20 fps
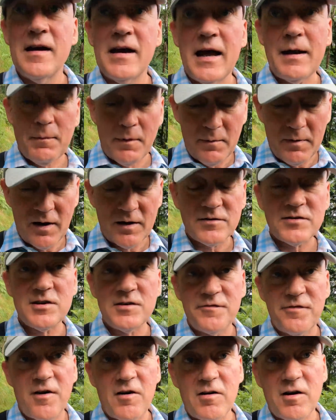Anyway, we're not
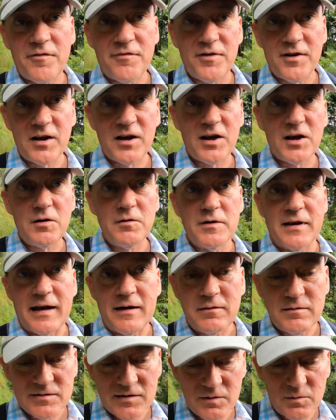too far off the lagoon
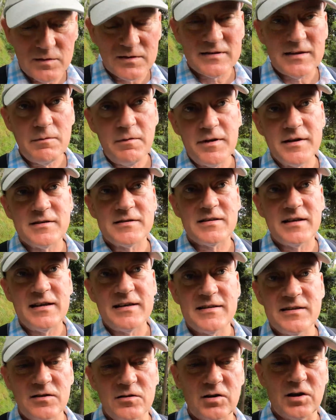now, so we'll see what the
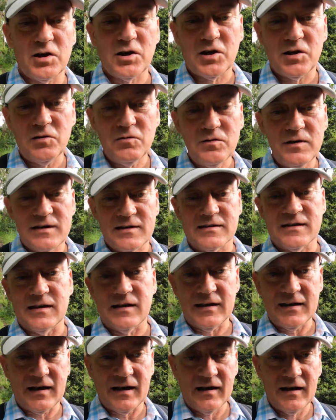seasonal lagoon is
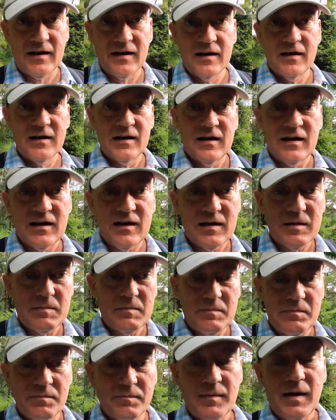like.
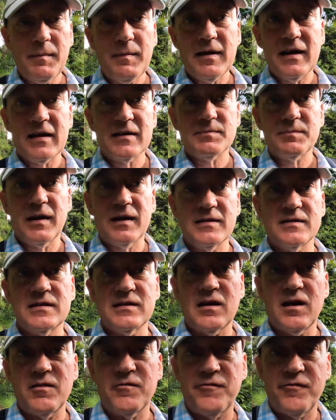Might be a nice place
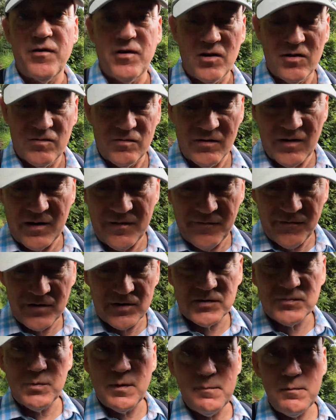to go for
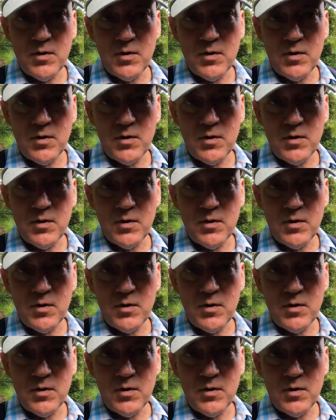a swim